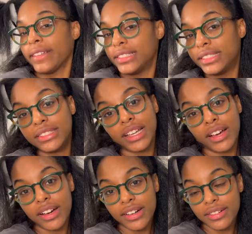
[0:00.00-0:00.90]

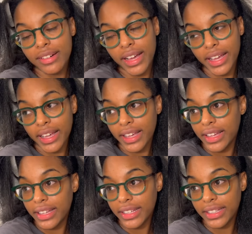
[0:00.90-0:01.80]
So
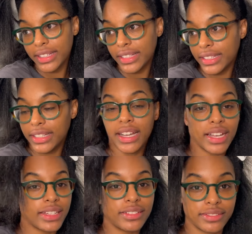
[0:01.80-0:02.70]
I
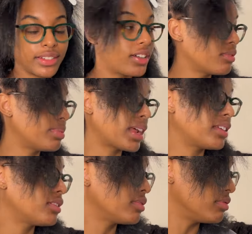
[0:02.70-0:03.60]
I don't know, but I
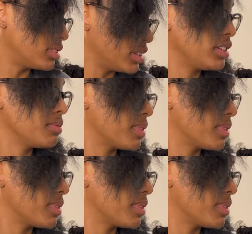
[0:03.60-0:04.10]
know good and